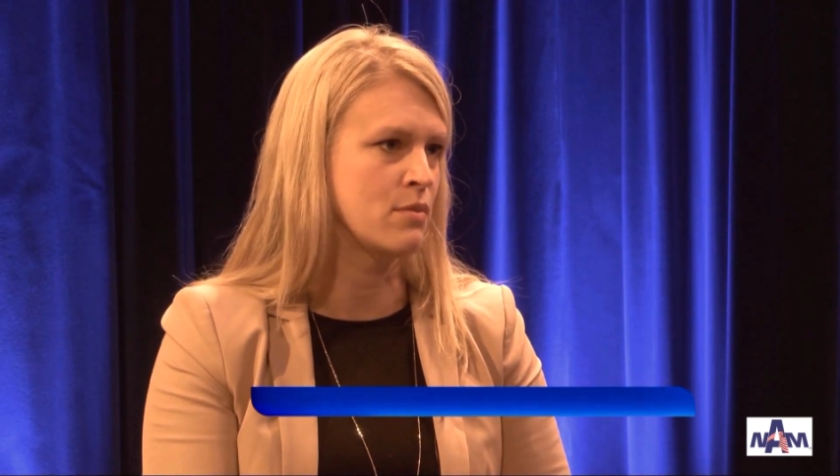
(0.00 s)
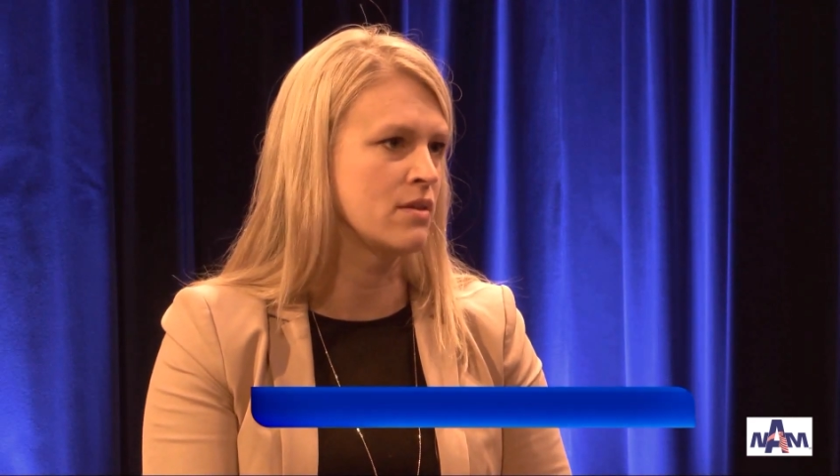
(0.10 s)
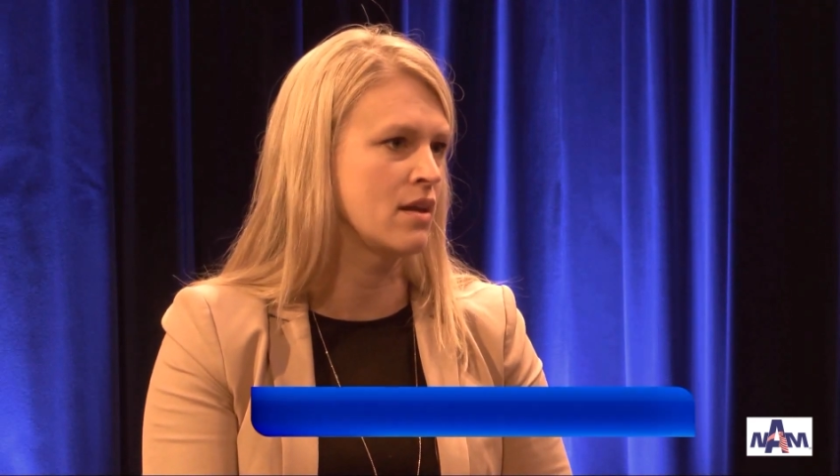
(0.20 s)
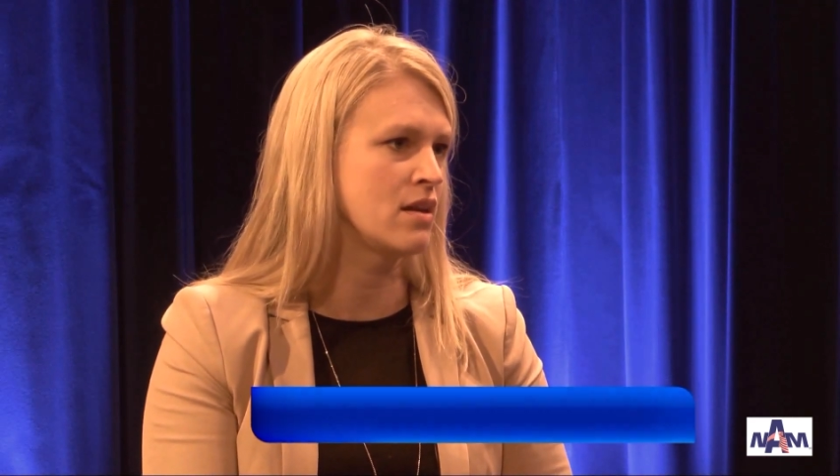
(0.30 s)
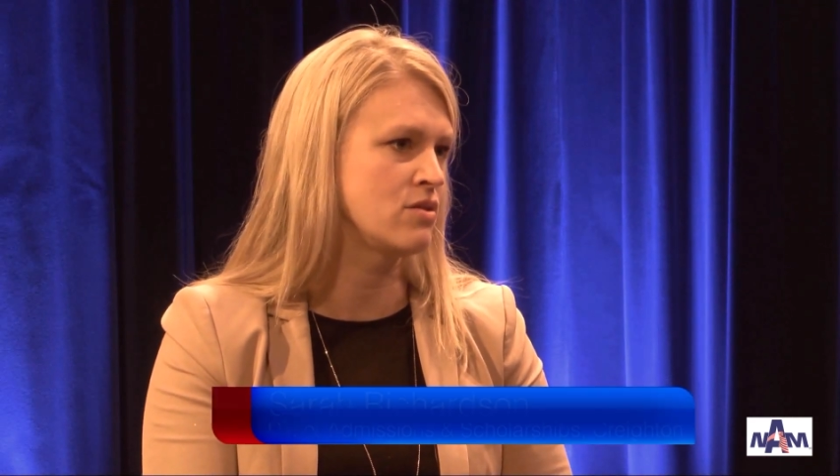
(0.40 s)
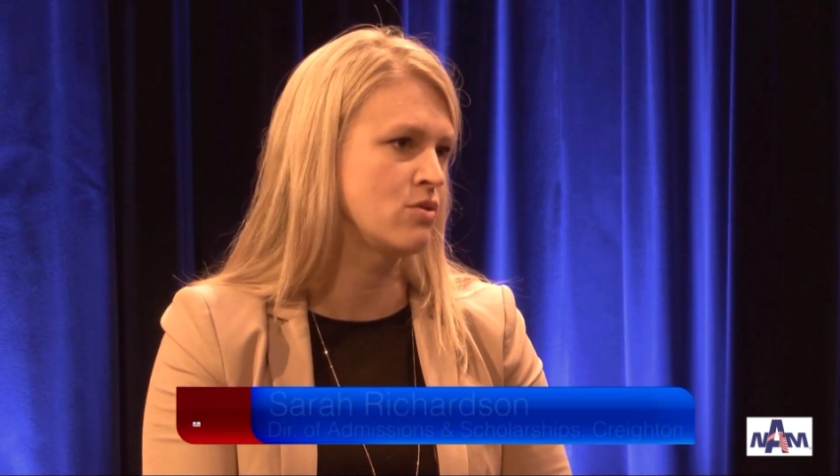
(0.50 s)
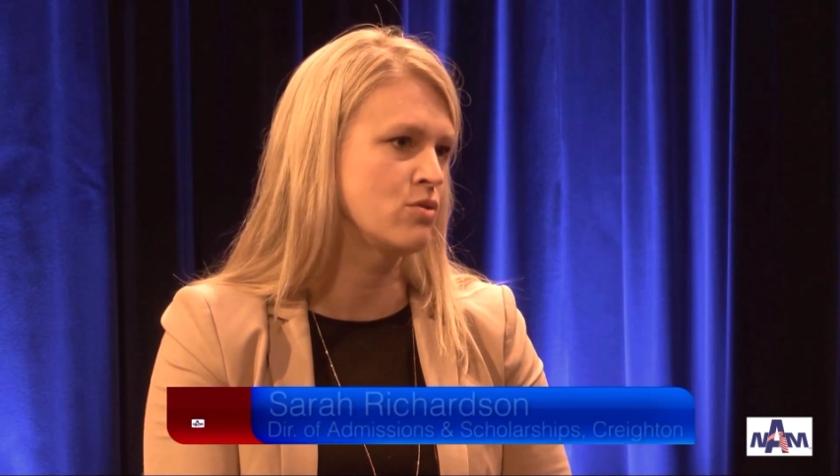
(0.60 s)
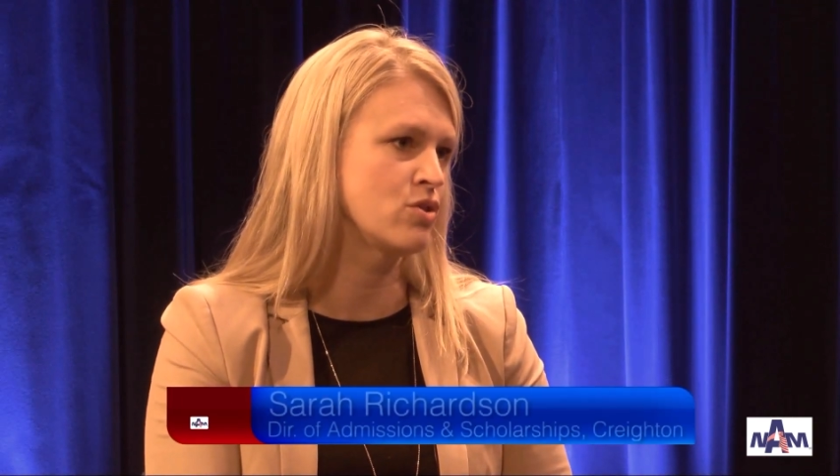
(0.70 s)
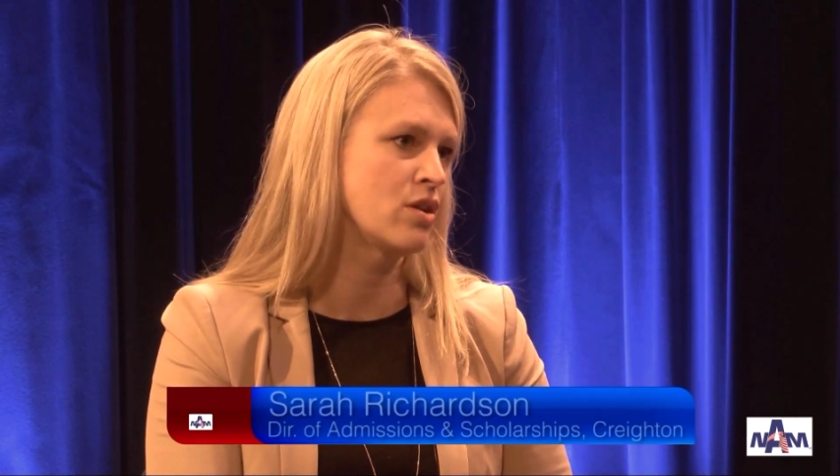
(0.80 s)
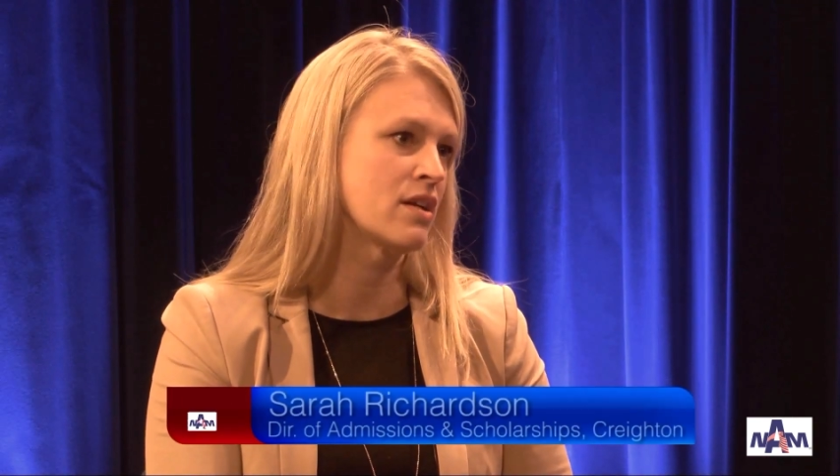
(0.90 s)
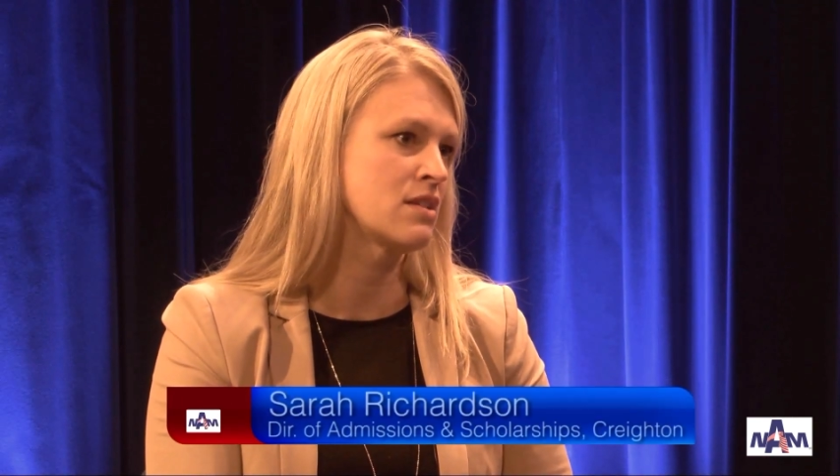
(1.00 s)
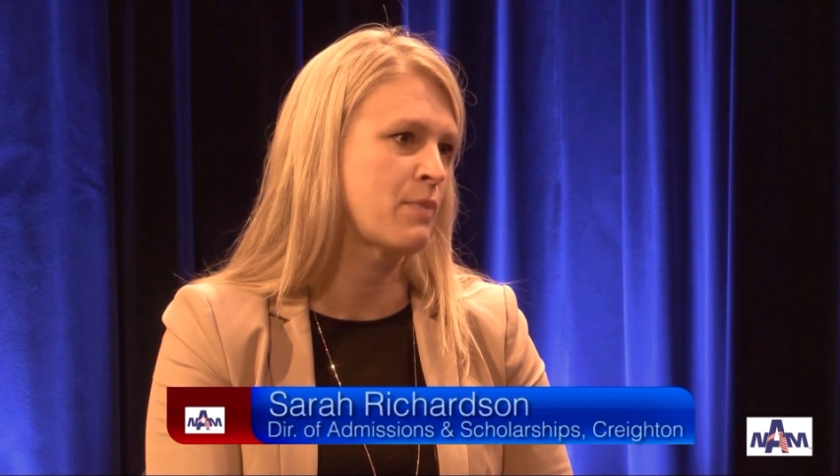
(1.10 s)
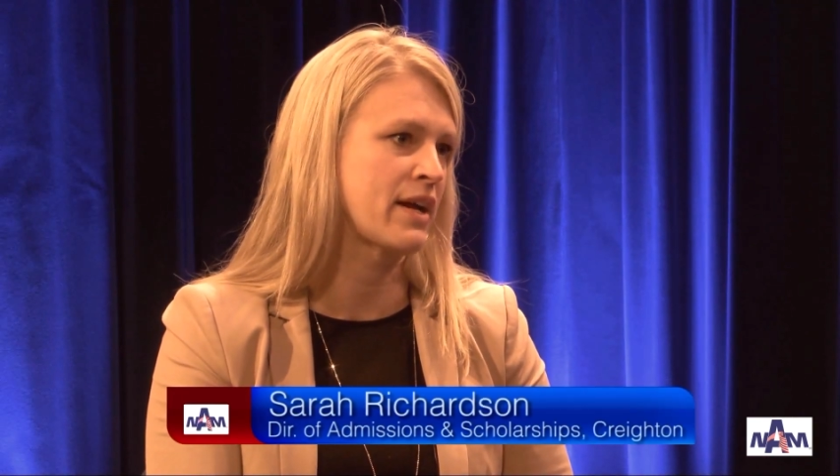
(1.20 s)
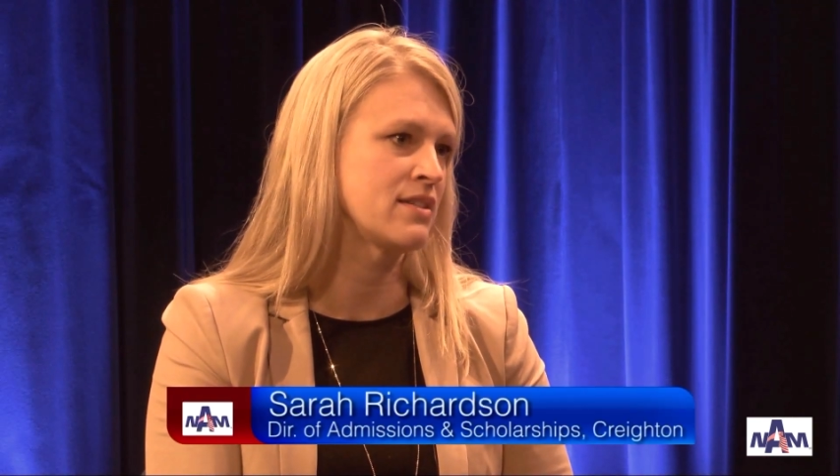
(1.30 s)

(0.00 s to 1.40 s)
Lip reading: that a student should expect